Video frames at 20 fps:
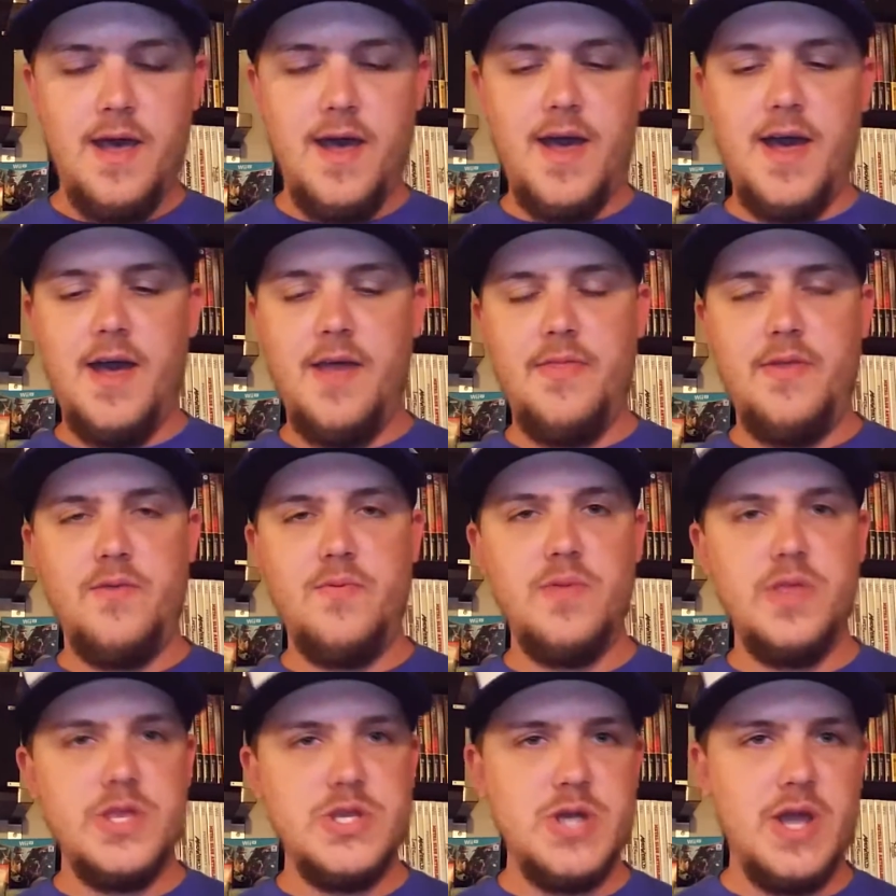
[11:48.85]
They're
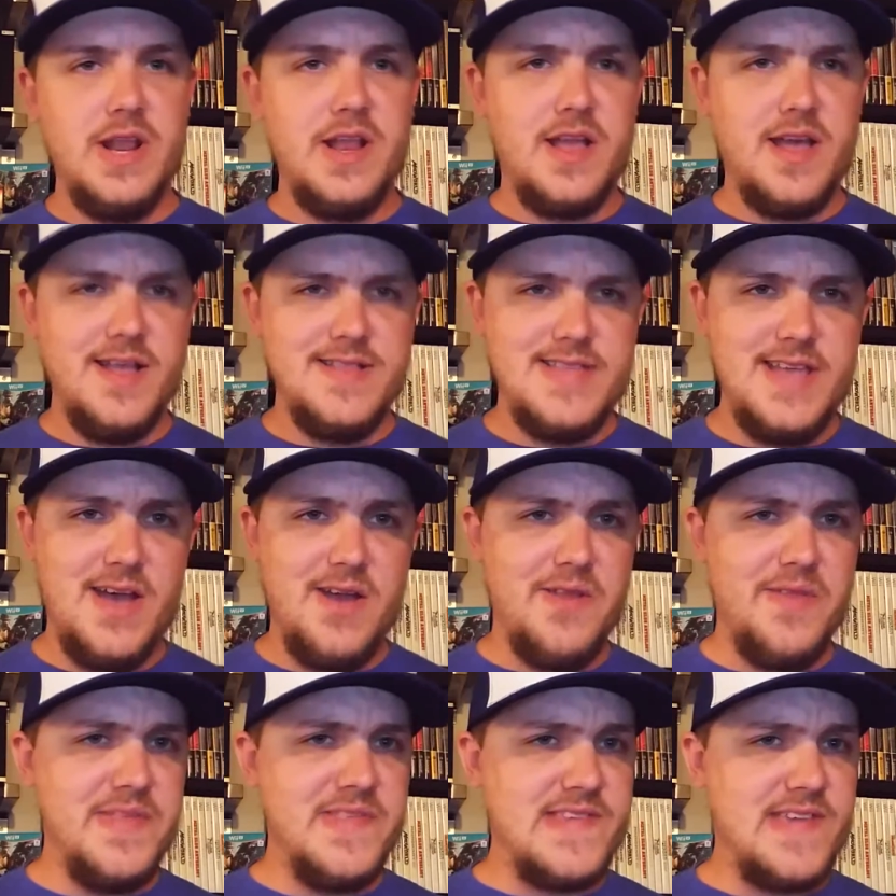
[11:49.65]
really trying to cut
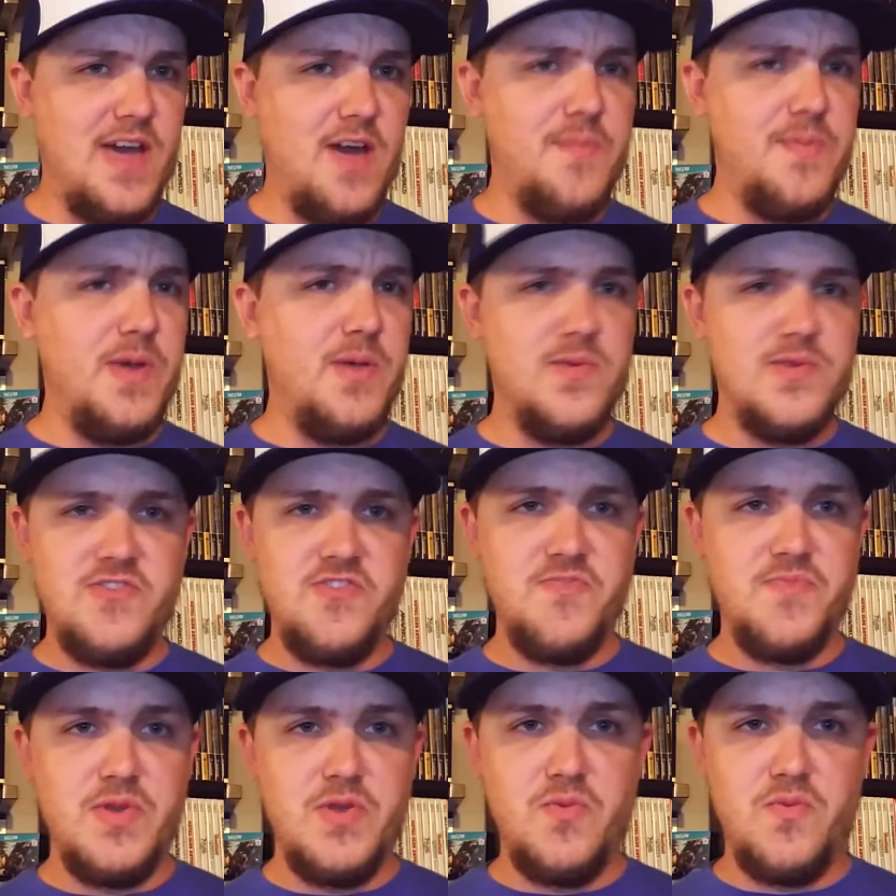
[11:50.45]
down on the scalping, which
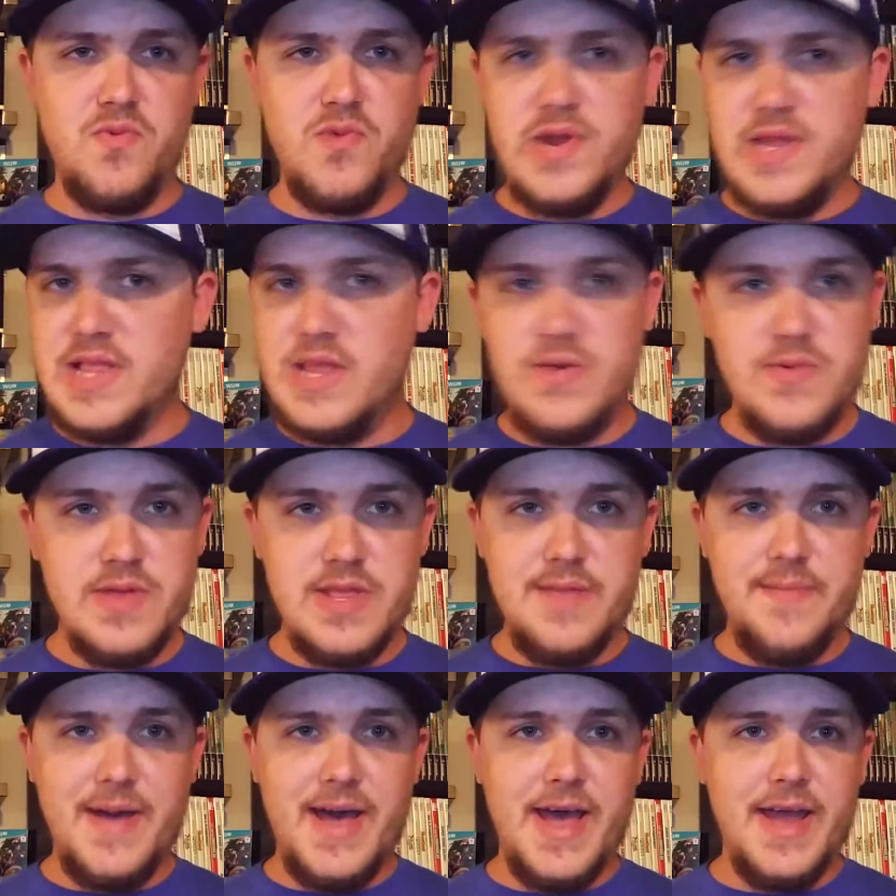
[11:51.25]
has been
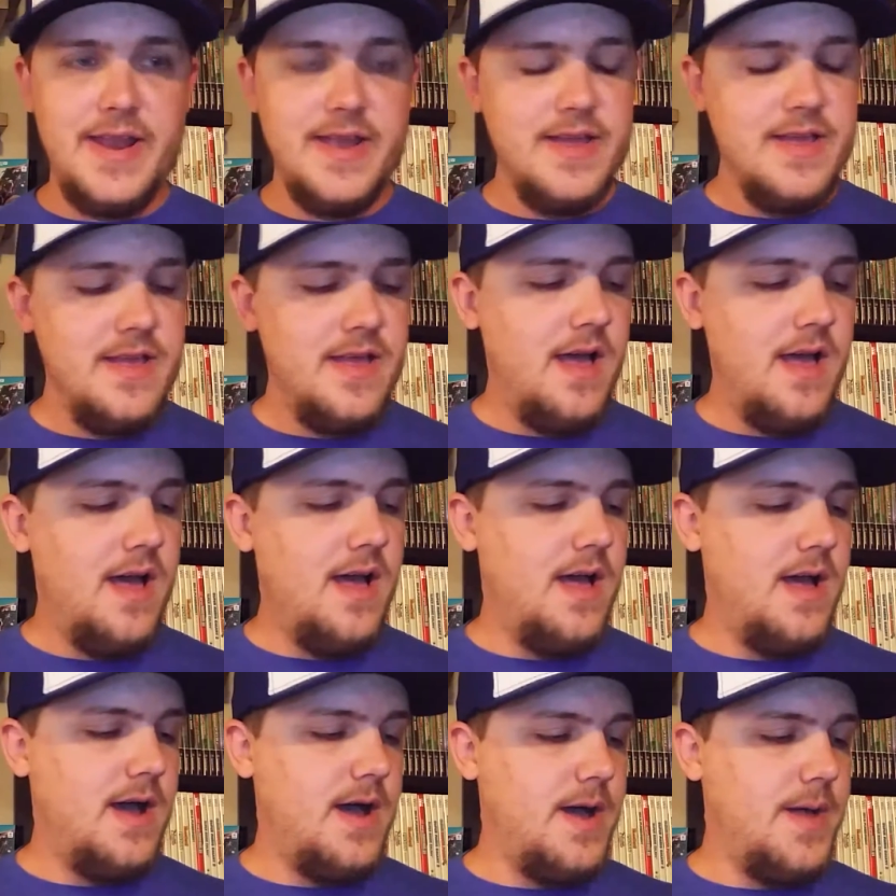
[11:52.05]
really bad,
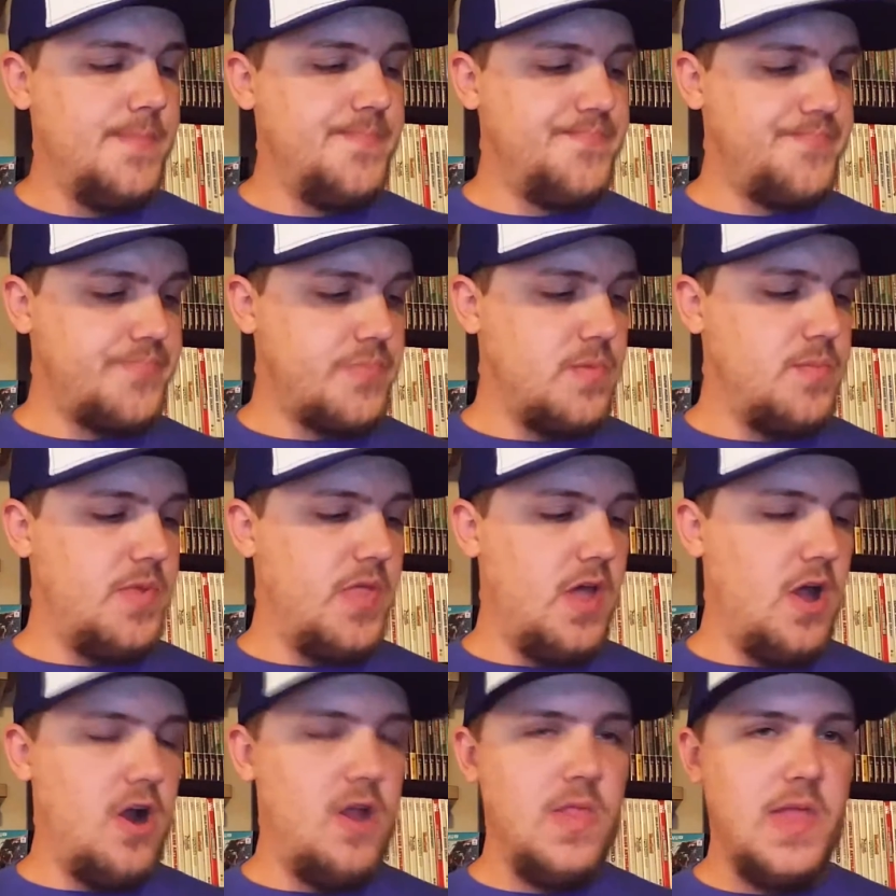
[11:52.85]

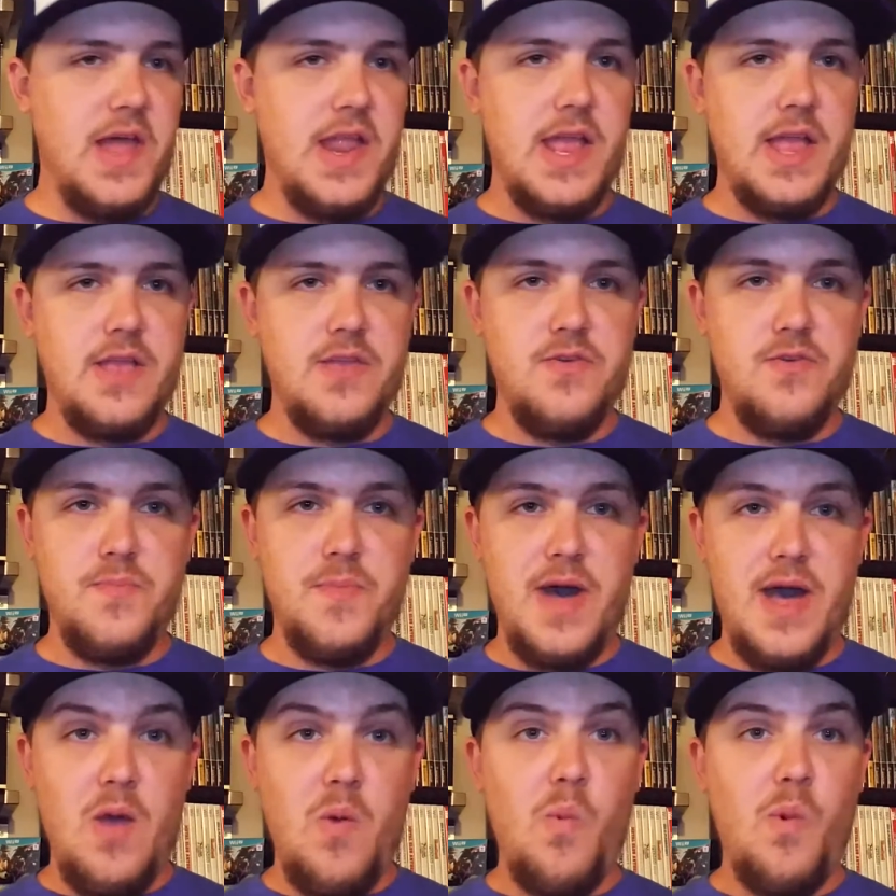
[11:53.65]
but they are letting you
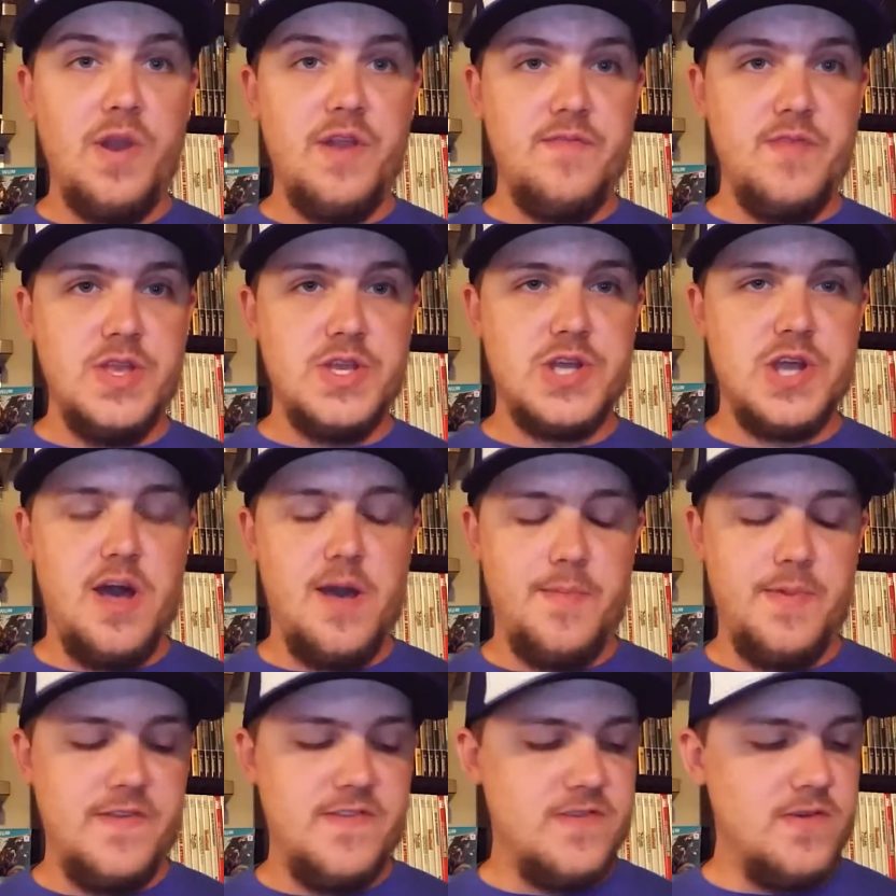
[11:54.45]
buy one of each
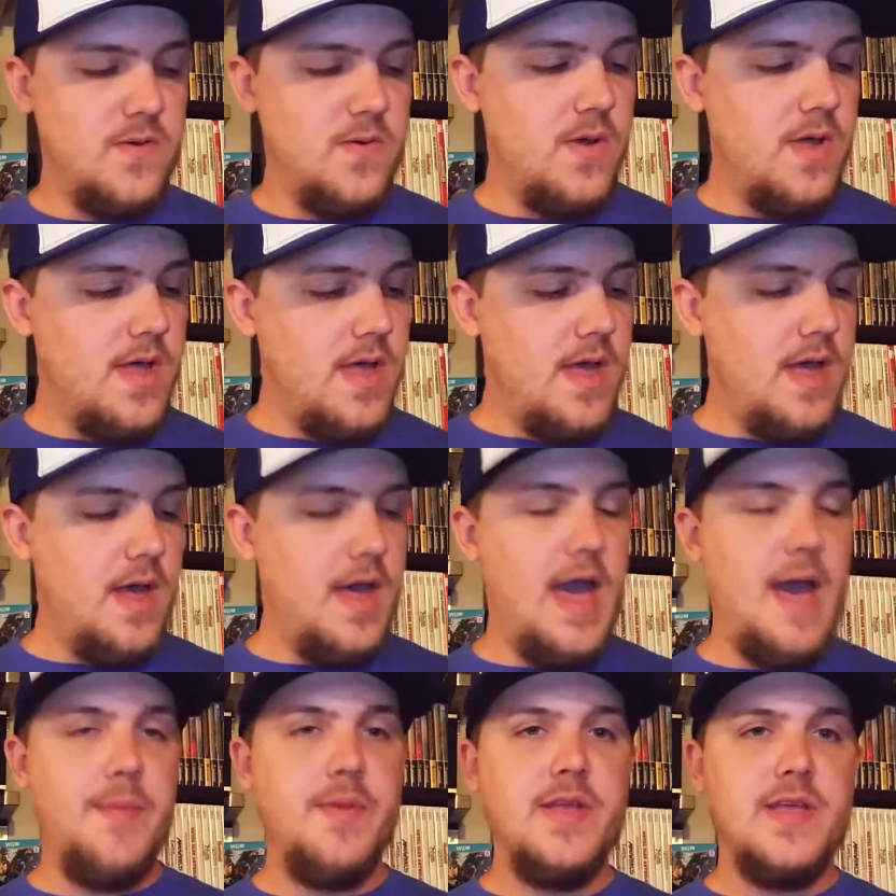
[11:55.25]
copy. So
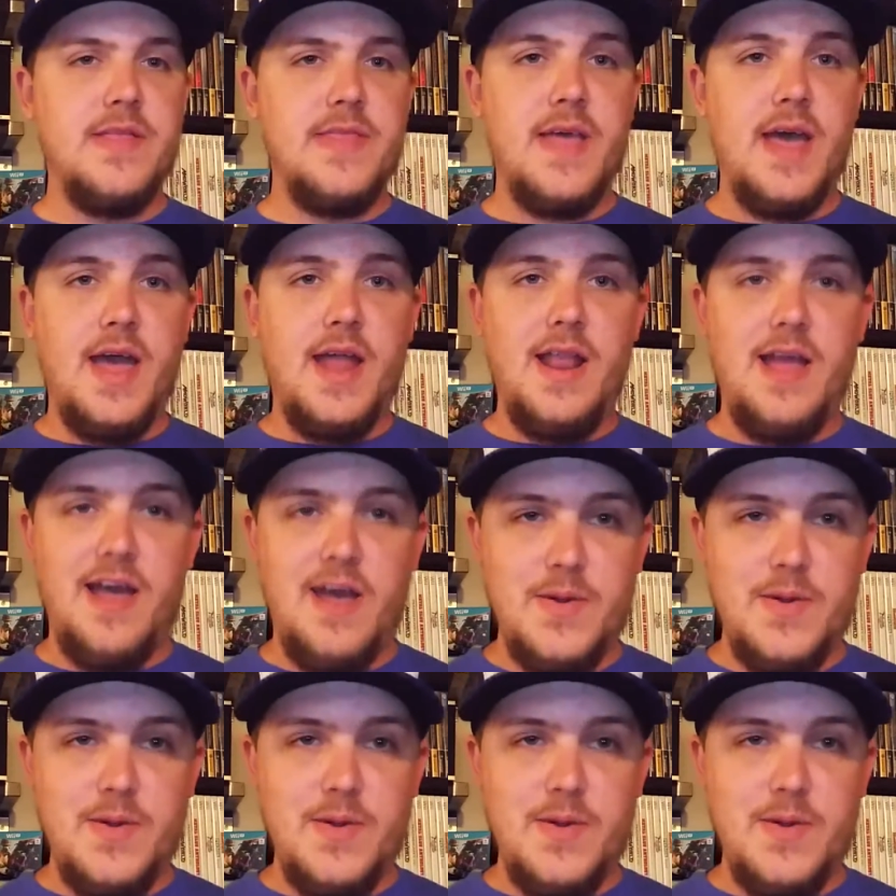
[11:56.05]
happy to get that.